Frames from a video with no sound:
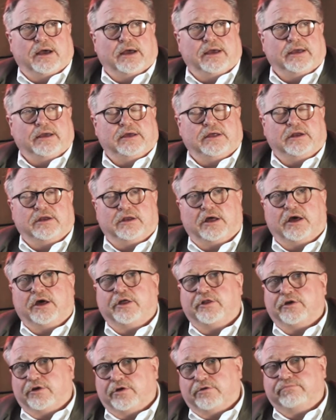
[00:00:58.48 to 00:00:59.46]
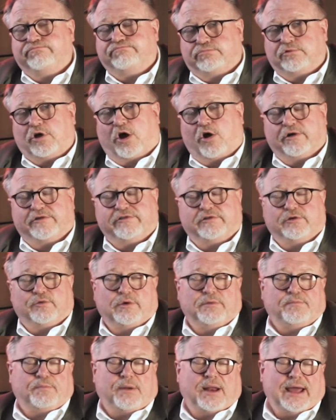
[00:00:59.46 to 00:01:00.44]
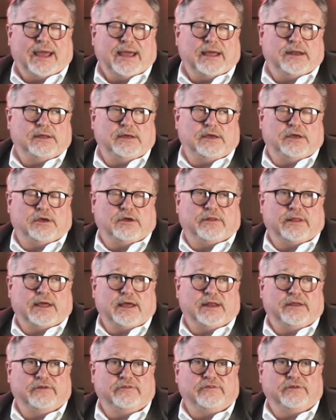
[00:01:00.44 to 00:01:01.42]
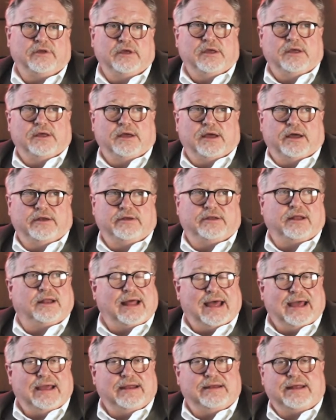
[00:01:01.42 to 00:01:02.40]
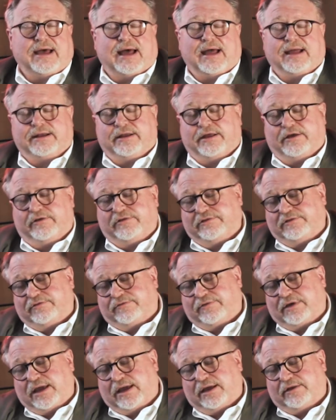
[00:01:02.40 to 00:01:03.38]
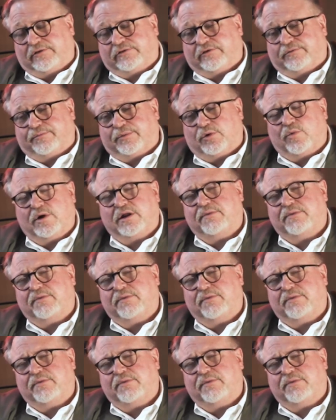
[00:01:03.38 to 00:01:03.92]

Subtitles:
in other talks that we plan here, that is a delayed diagnosis of cancer. But what